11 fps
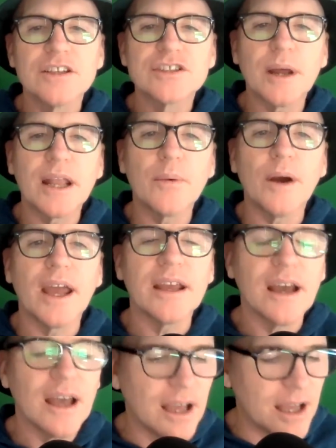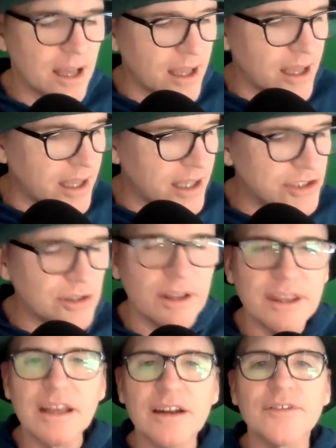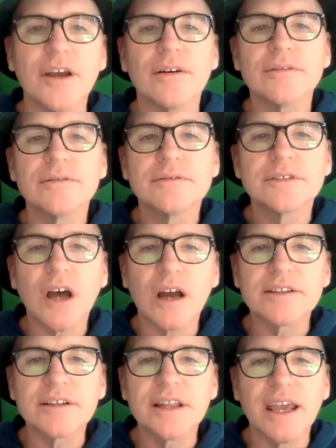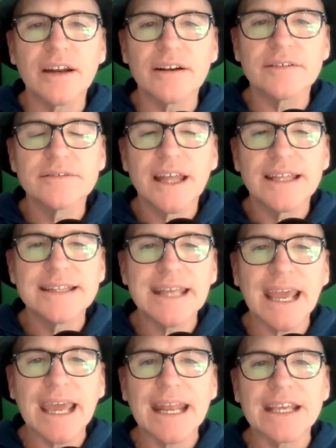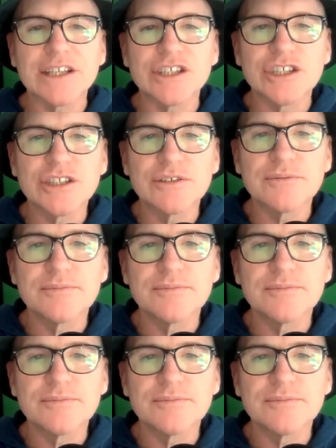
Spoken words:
So anyway, enjoy the interview. Talk to you later. Take it easy.